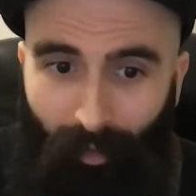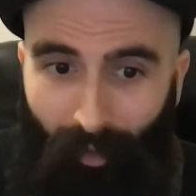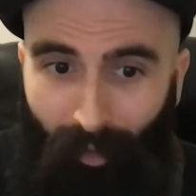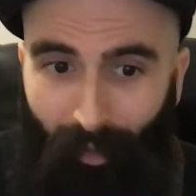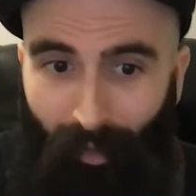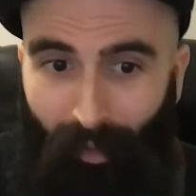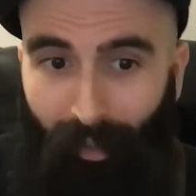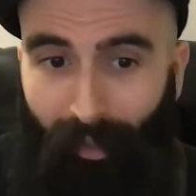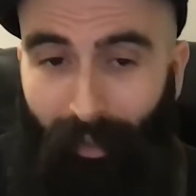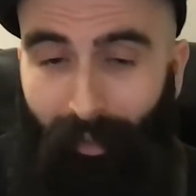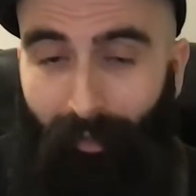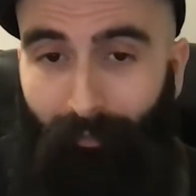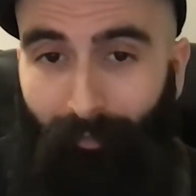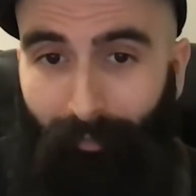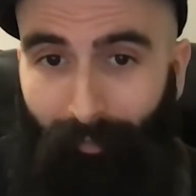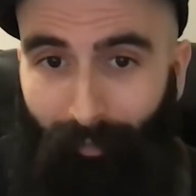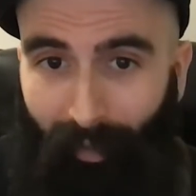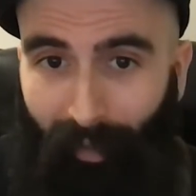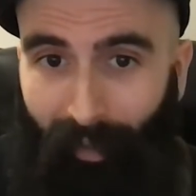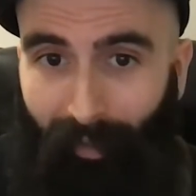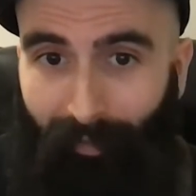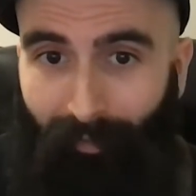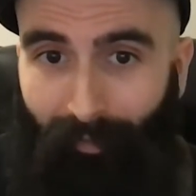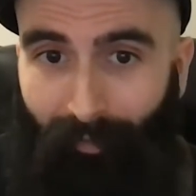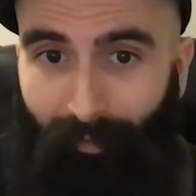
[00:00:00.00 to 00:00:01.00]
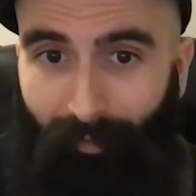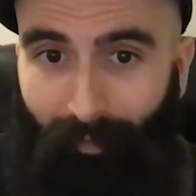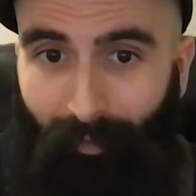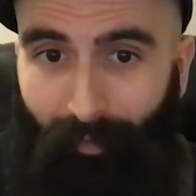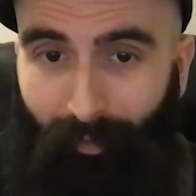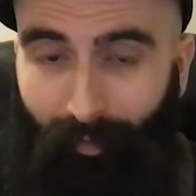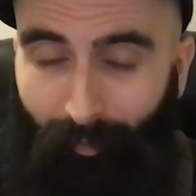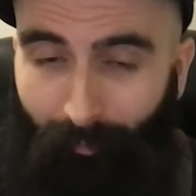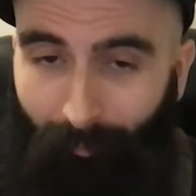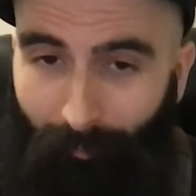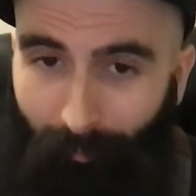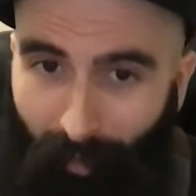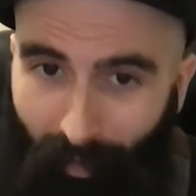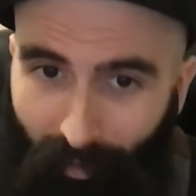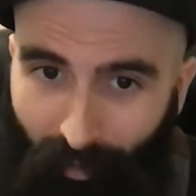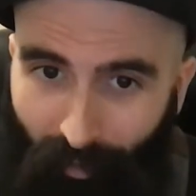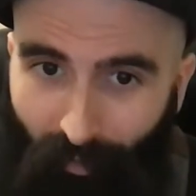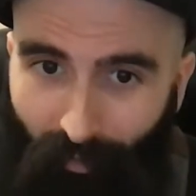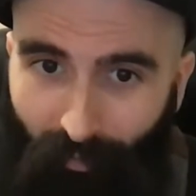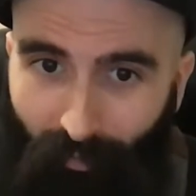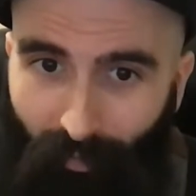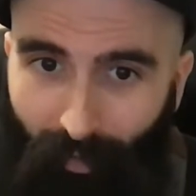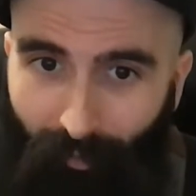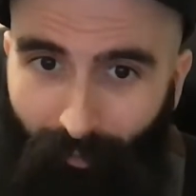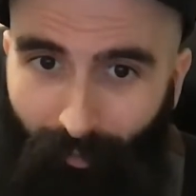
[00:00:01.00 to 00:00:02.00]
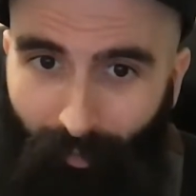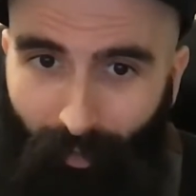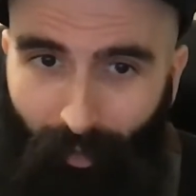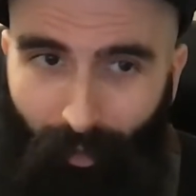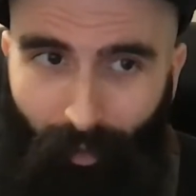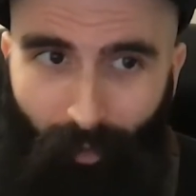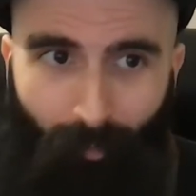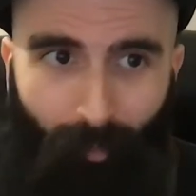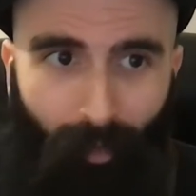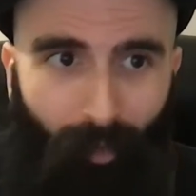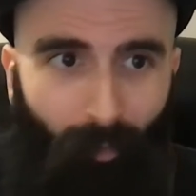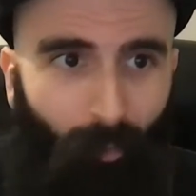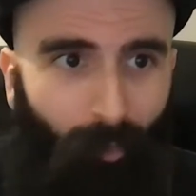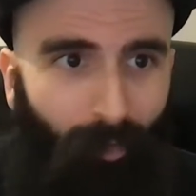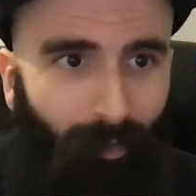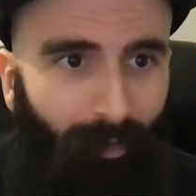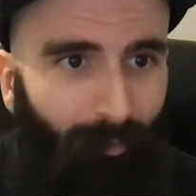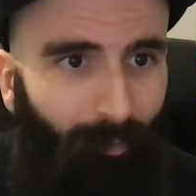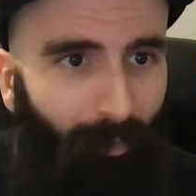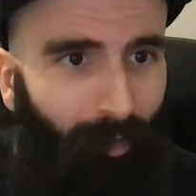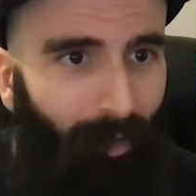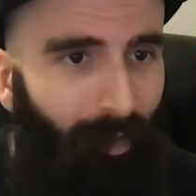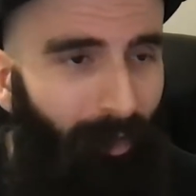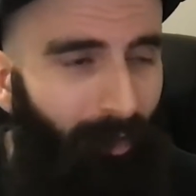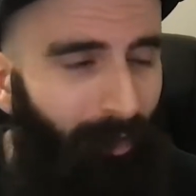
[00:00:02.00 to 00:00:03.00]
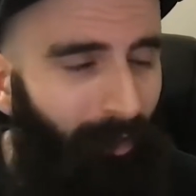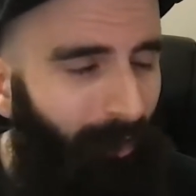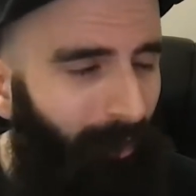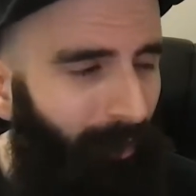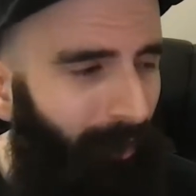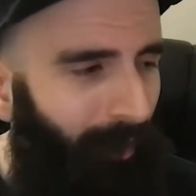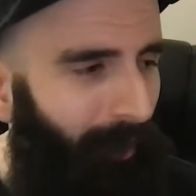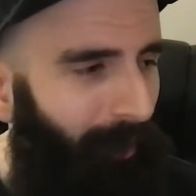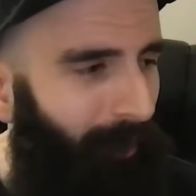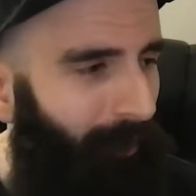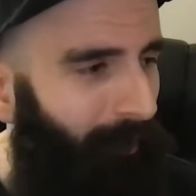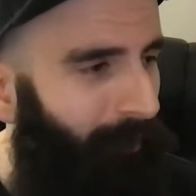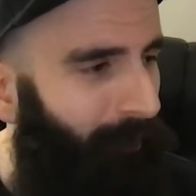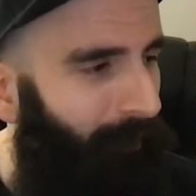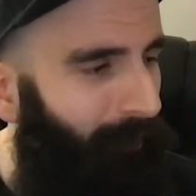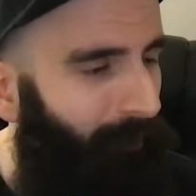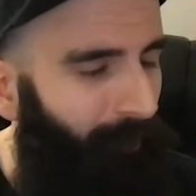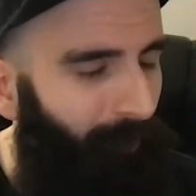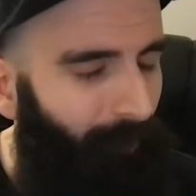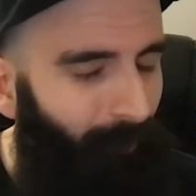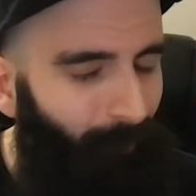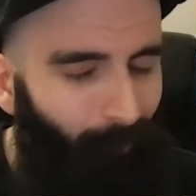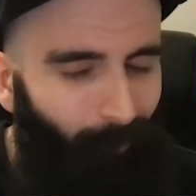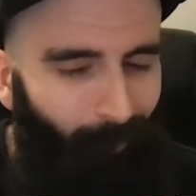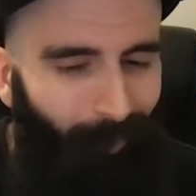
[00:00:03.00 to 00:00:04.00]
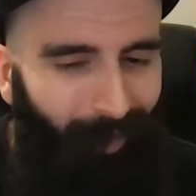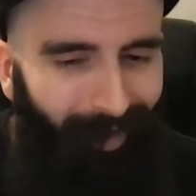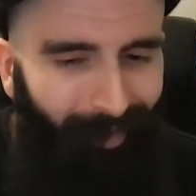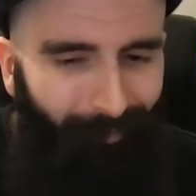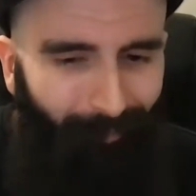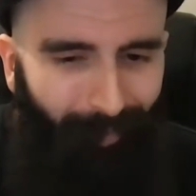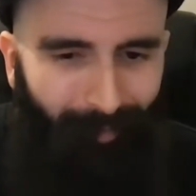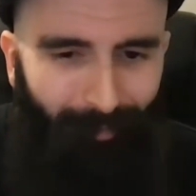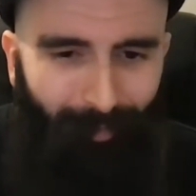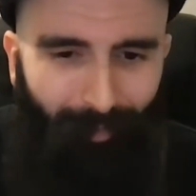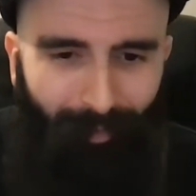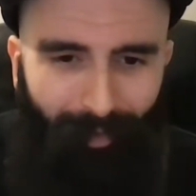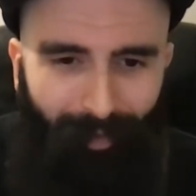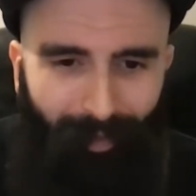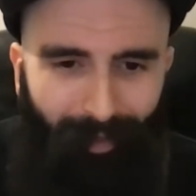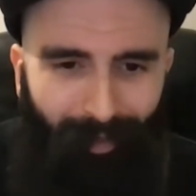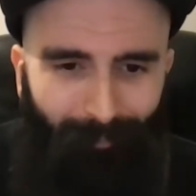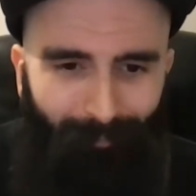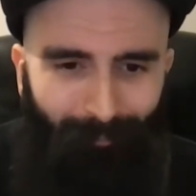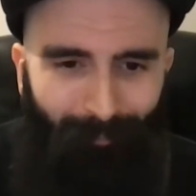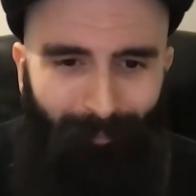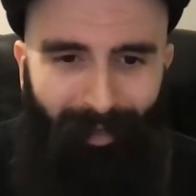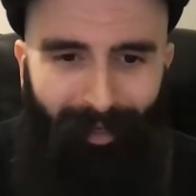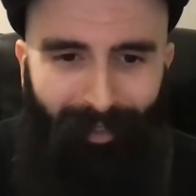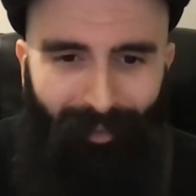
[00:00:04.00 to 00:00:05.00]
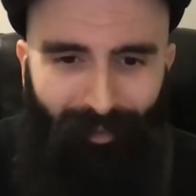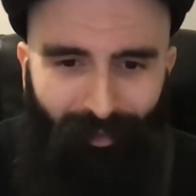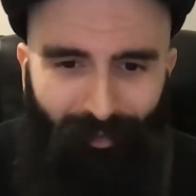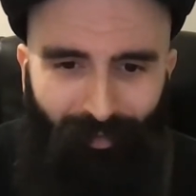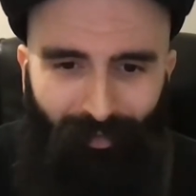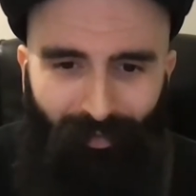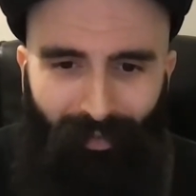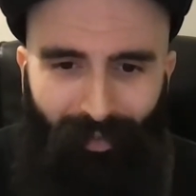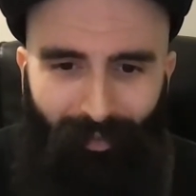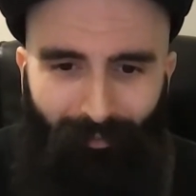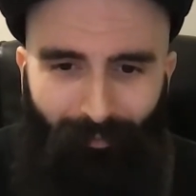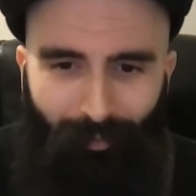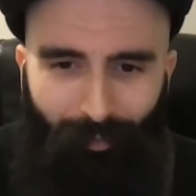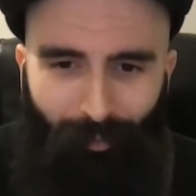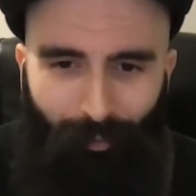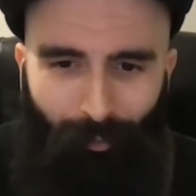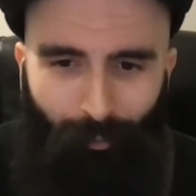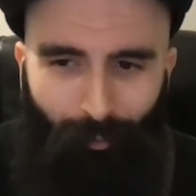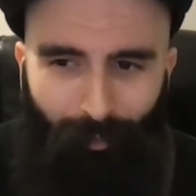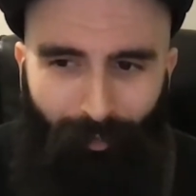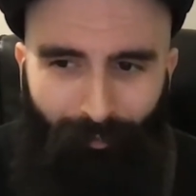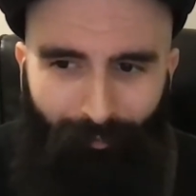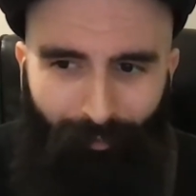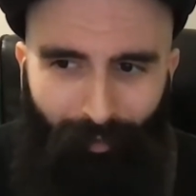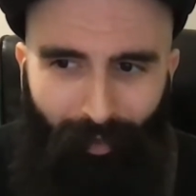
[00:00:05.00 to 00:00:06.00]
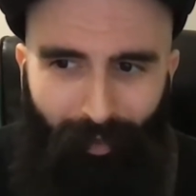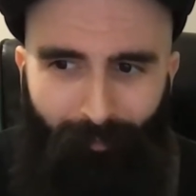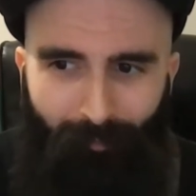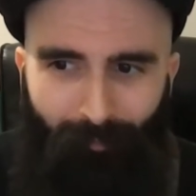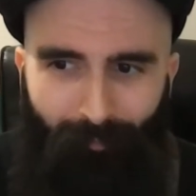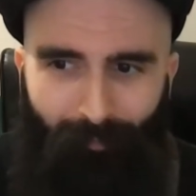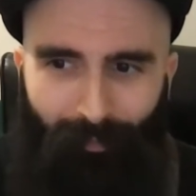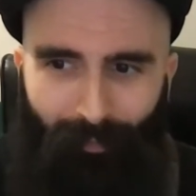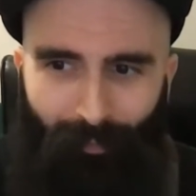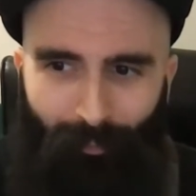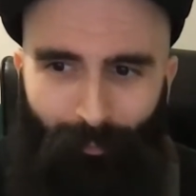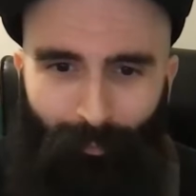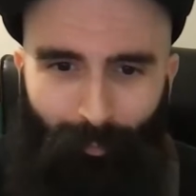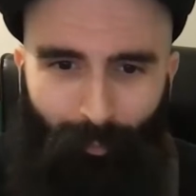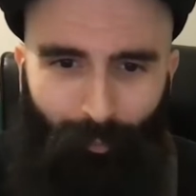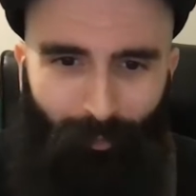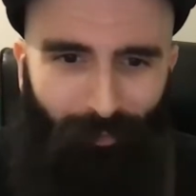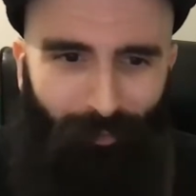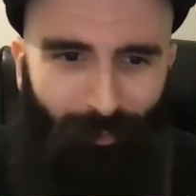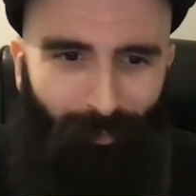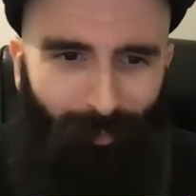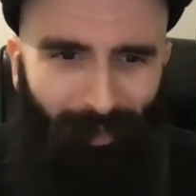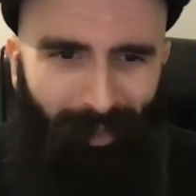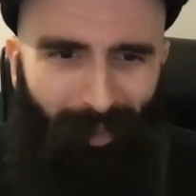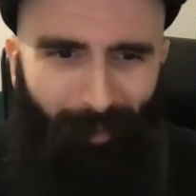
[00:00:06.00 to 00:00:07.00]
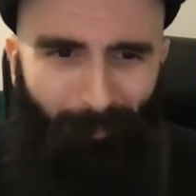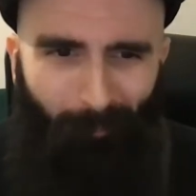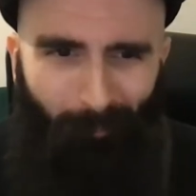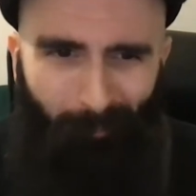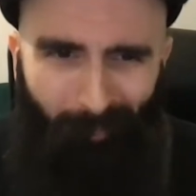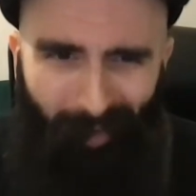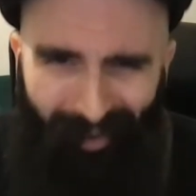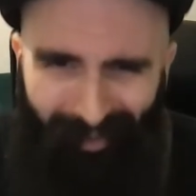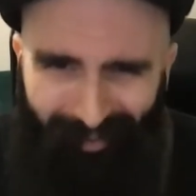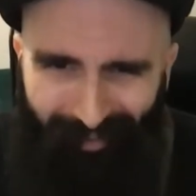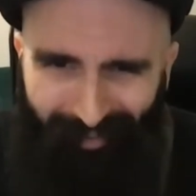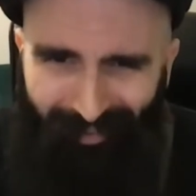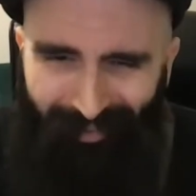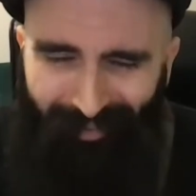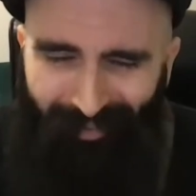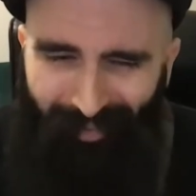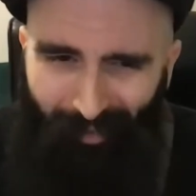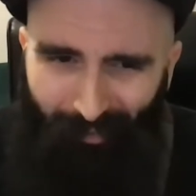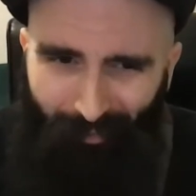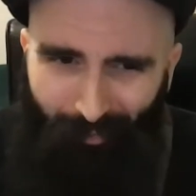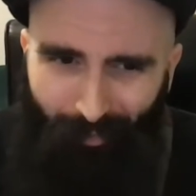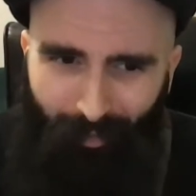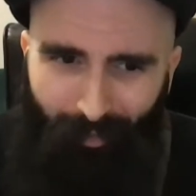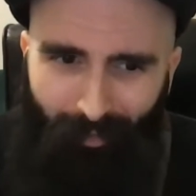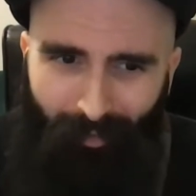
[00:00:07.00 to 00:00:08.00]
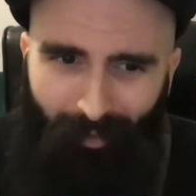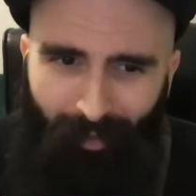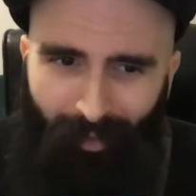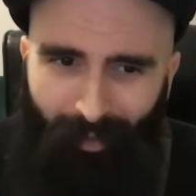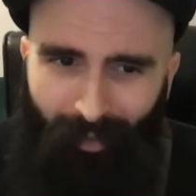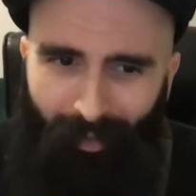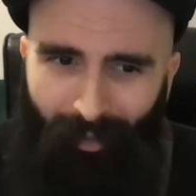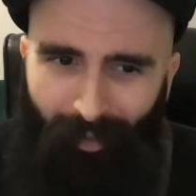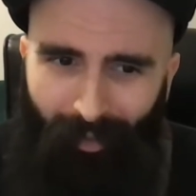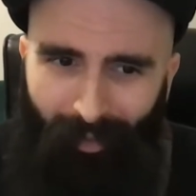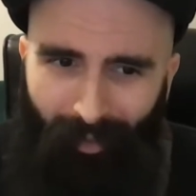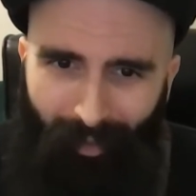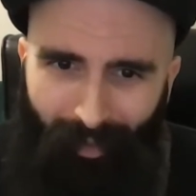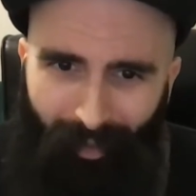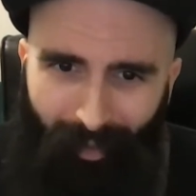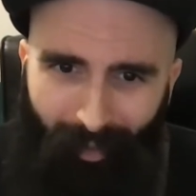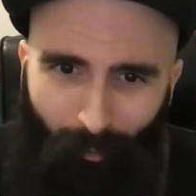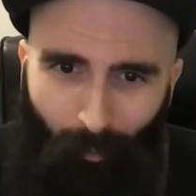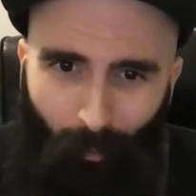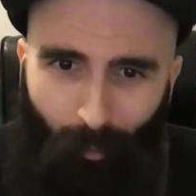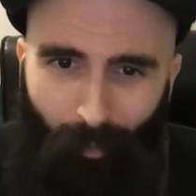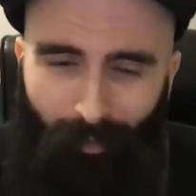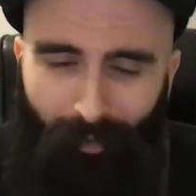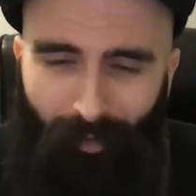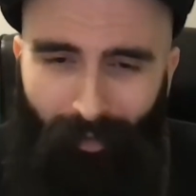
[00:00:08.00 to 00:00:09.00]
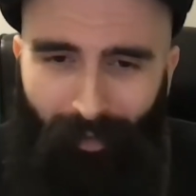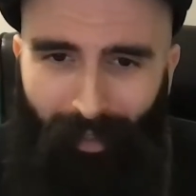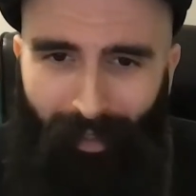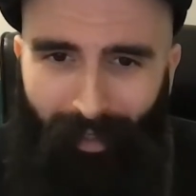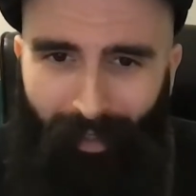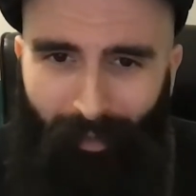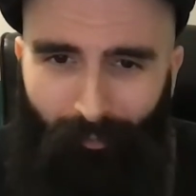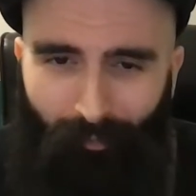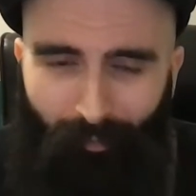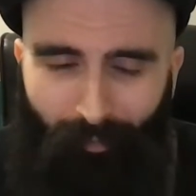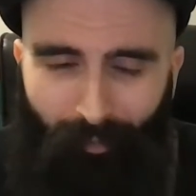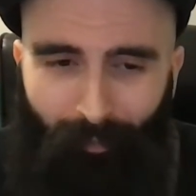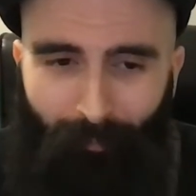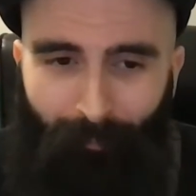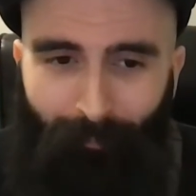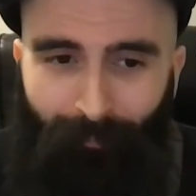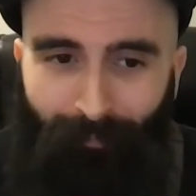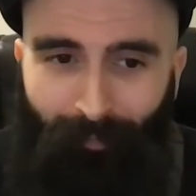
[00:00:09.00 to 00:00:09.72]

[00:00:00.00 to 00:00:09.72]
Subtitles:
E flat major 7. And you might wonder why am I playing a major 7 chord if I'm supposed to play a -7 with the 9th?